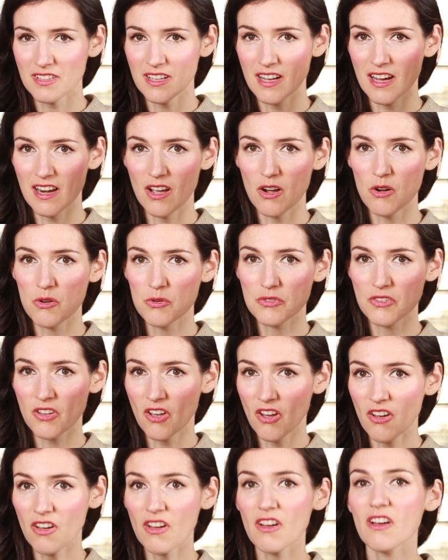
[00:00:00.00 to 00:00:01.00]
a la
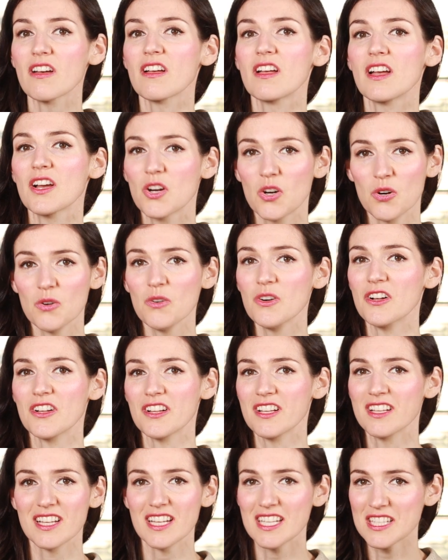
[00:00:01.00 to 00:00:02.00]
hauteur,
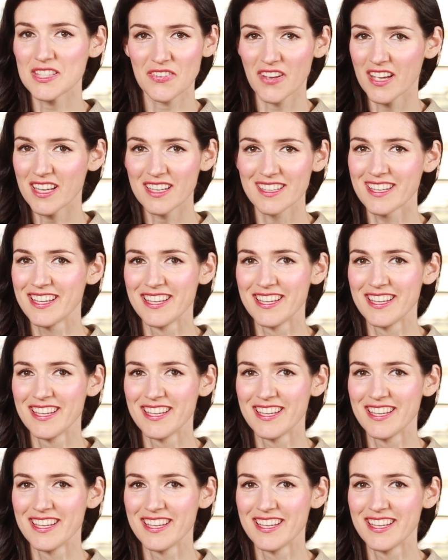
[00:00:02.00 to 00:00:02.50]
Cool, that's fine.